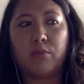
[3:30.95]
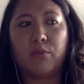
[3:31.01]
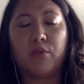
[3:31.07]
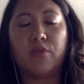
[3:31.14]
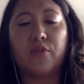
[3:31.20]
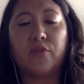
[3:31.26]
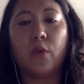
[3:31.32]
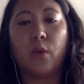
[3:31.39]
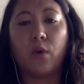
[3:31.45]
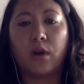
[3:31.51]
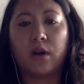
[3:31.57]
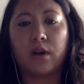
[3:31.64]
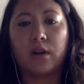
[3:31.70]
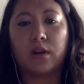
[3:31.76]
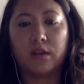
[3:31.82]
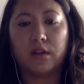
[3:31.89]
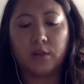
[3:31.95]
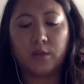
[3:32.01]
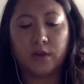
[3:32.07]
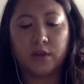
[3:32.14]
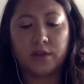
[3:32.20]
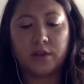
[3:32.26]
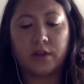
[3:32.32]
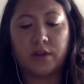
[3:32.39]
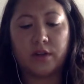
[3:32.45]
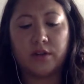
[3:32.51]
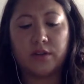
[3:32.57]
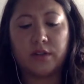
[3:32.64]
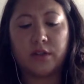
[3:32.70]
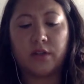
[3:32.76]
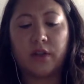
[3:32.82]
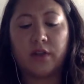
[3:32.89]
before you all started
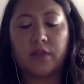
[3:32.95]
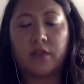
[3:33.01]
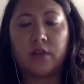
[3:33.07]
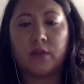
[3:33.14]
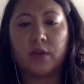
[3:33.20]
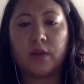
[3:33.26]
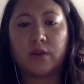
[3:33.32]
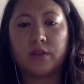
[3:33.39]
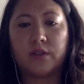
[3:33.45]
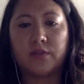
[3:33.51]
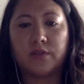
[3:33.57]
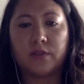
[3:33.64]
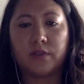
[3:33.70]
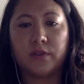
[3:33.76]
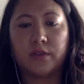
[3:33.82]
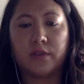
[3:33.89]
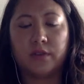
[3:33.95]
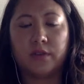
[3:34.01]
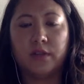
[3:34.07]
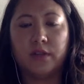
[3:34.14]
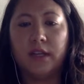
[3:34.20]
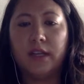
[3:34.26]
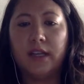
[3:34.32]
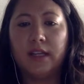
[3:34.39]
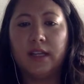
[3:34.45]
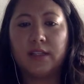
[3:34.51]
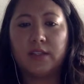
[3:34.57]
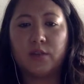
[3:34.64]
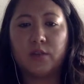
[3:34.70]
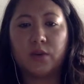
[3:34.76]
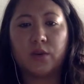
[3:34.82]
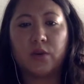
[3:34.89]
using GraphQL, just for a little historical